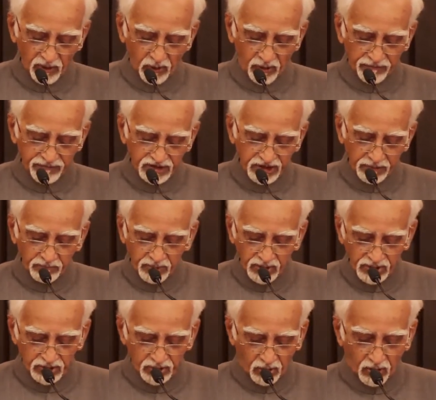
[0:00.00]
of
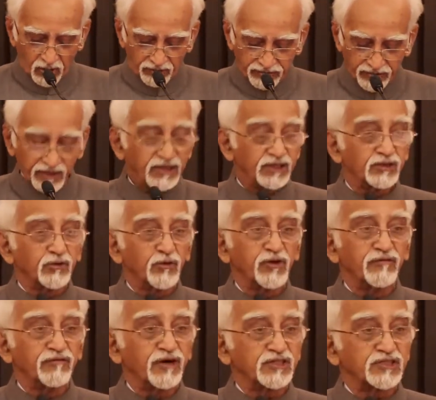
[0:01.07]
symbols of
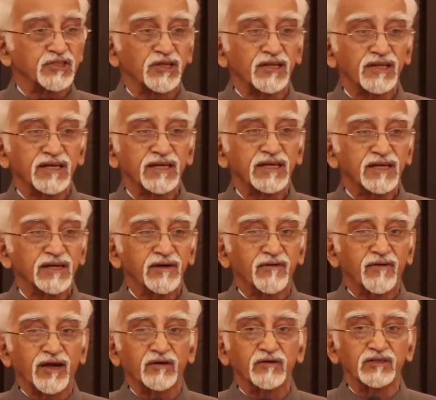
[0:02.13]
universal
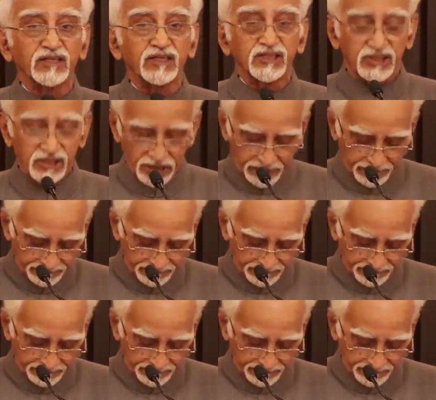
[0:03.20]
recognition.